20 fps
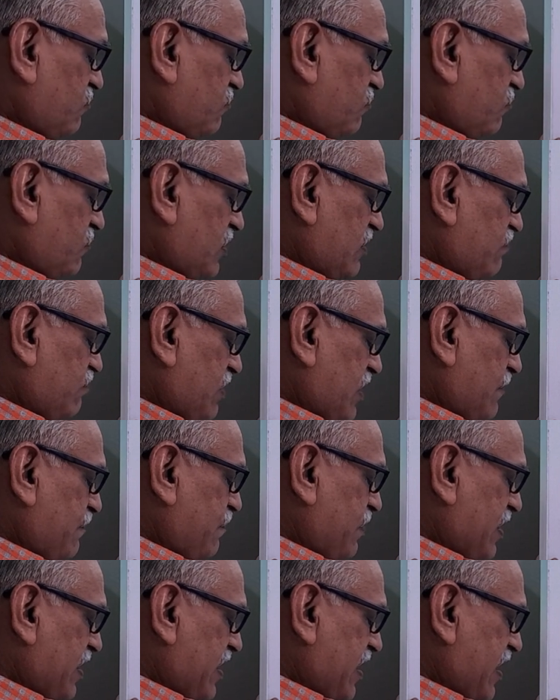1 by
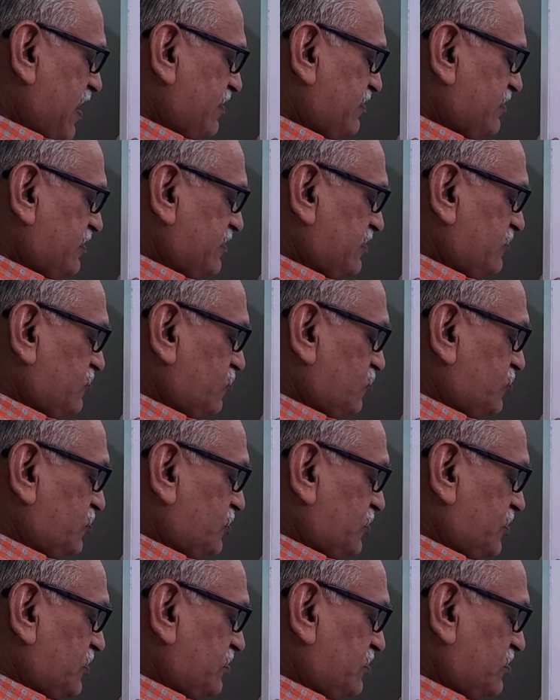pi as it is, no
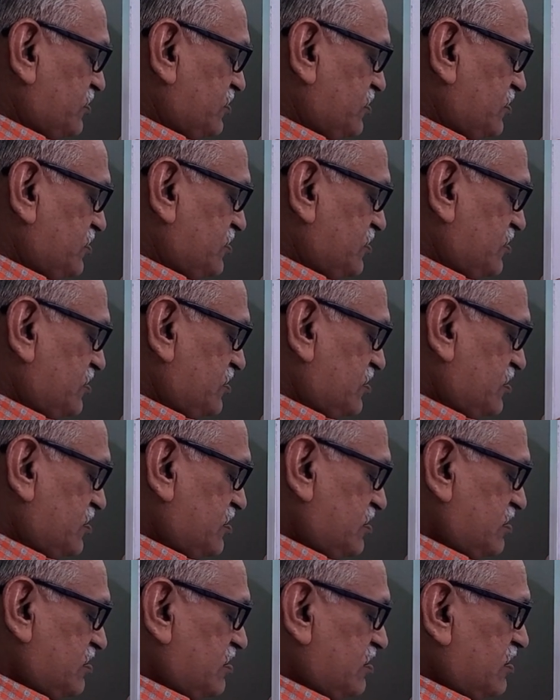change.
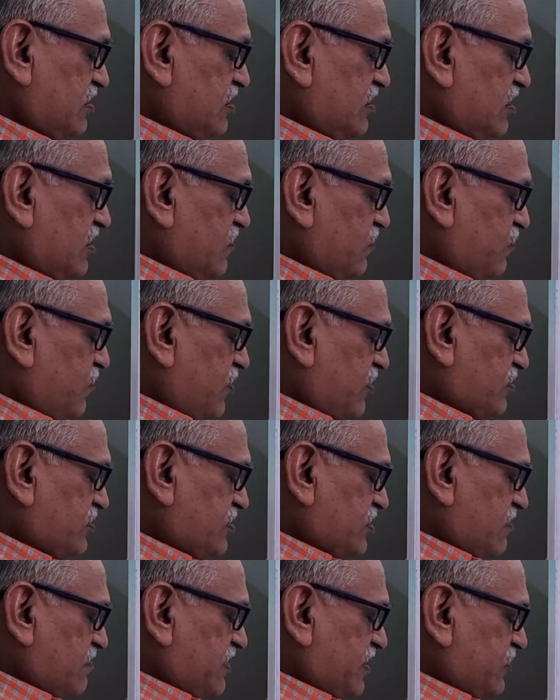First
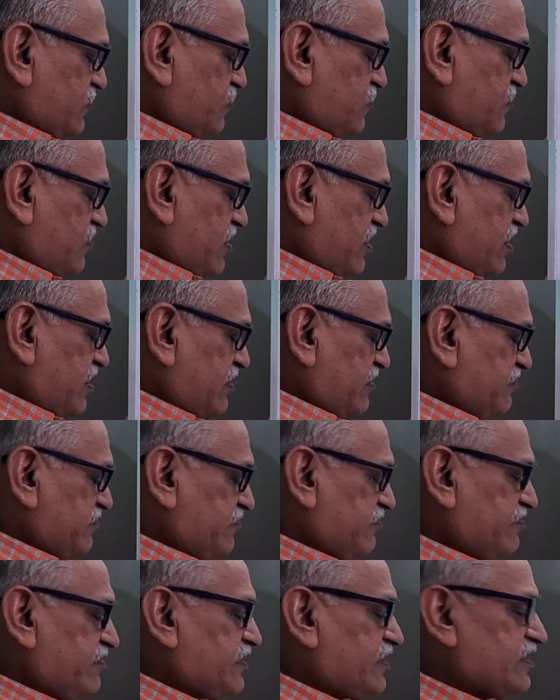term x square,
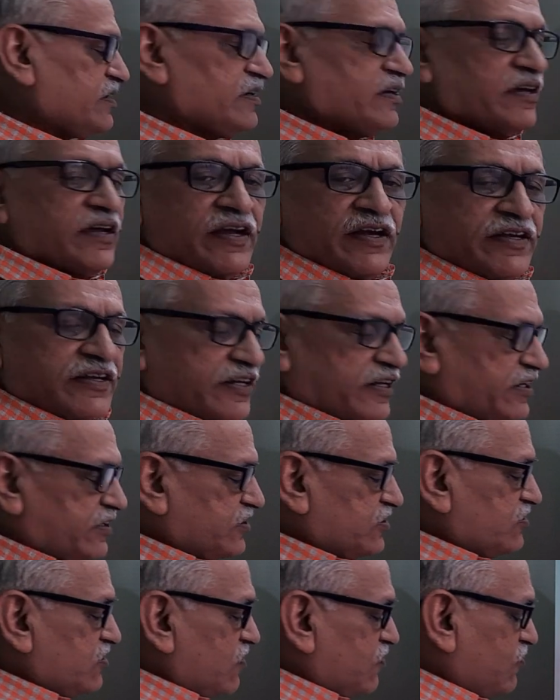
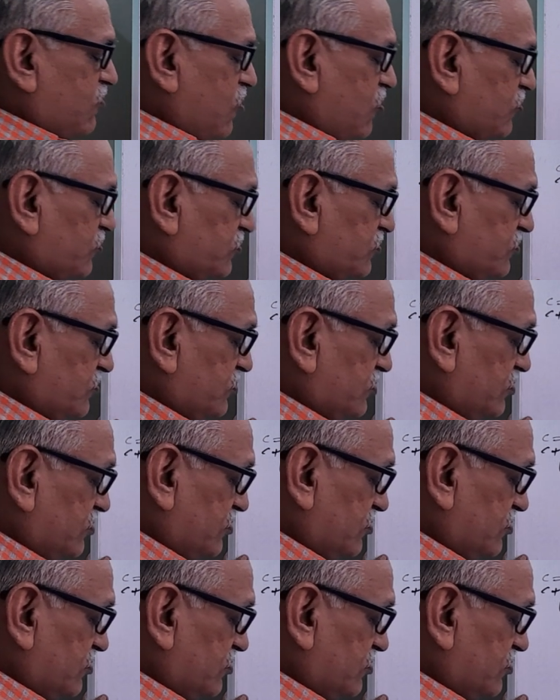integration of cos